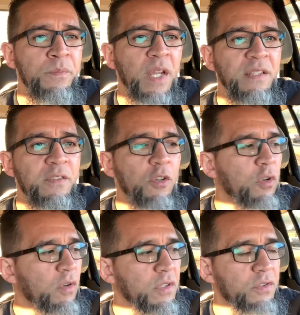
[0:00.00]
and still
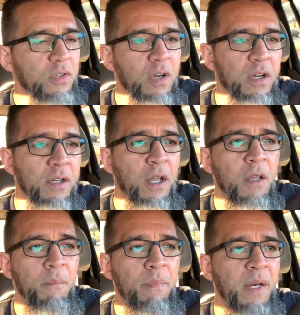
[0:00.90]
going
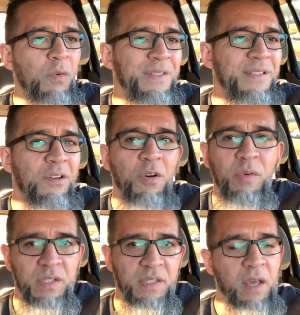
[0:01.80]
strong, but it wasn't
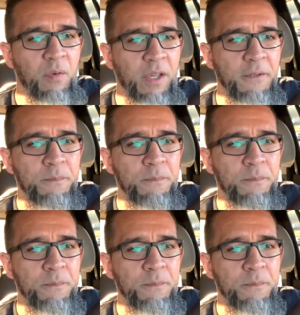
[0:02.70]
always that way.